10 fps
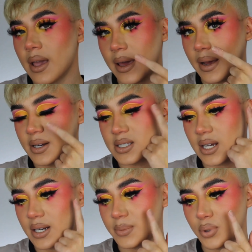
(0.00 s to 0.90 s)
And I
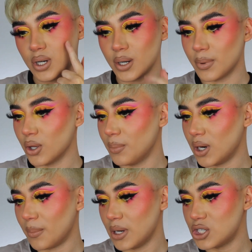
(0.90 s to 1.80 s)
decided to put it a little
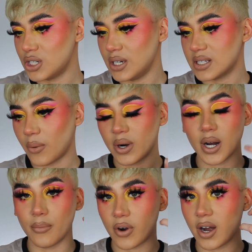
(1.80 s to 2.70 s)
bit on my cheeks. I wanted
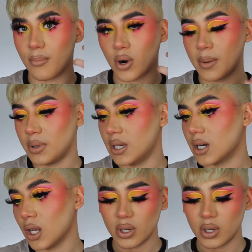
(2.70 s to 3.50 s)
a very bright pink color.